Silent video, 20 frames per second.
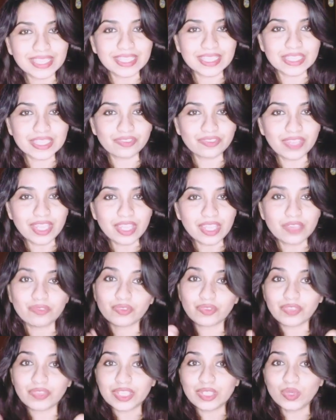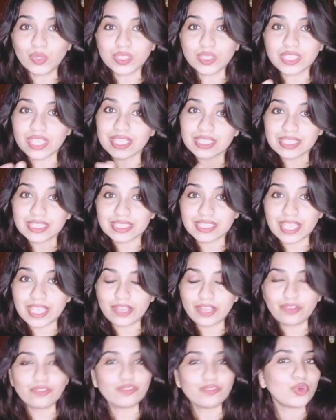this way we will use ser
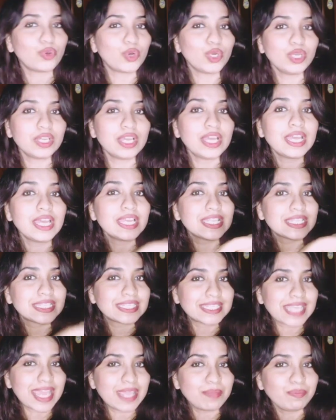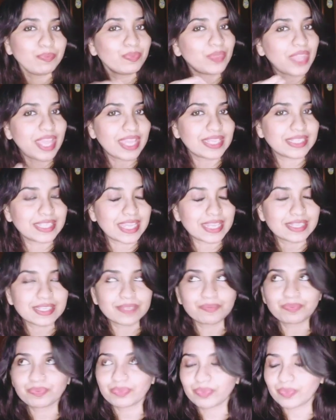for time and date.
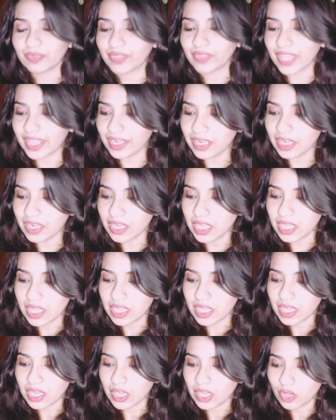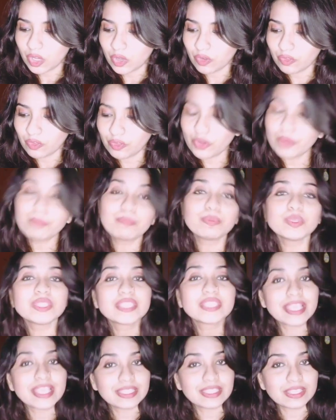Then for
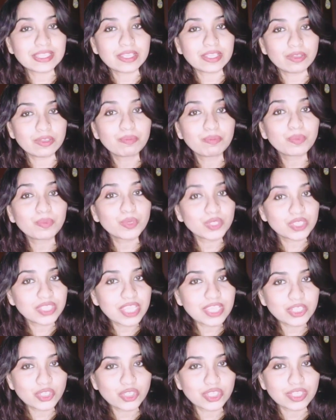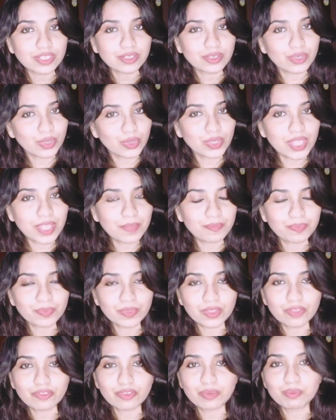possession, okay,
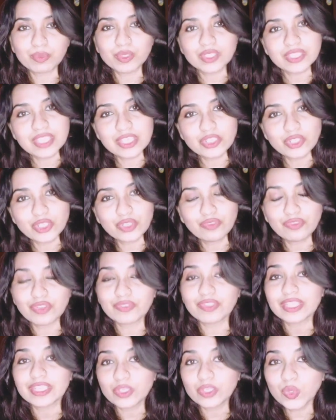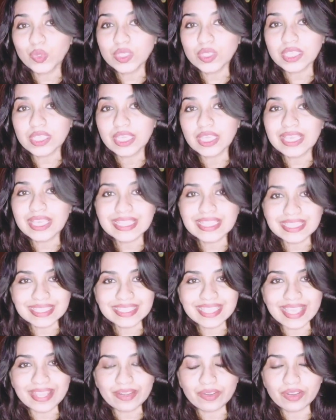for possession we will use
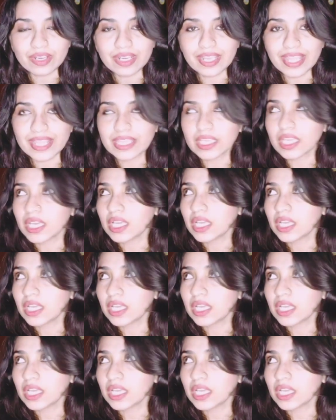ser, like